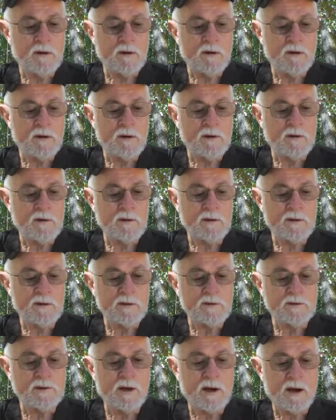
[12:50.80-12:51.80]
Look
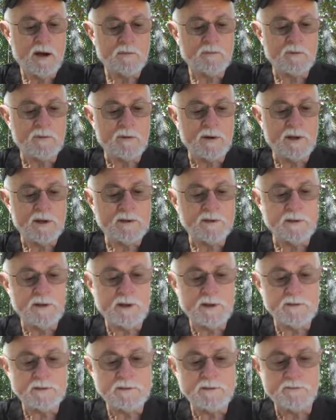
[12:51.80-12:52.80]
at copper,
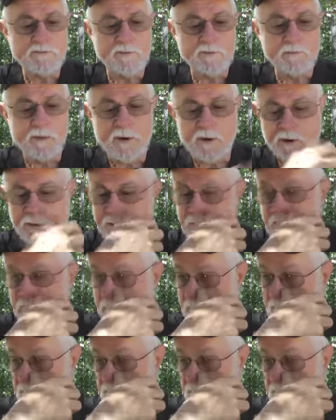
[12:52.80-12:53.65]
0.8 of a part per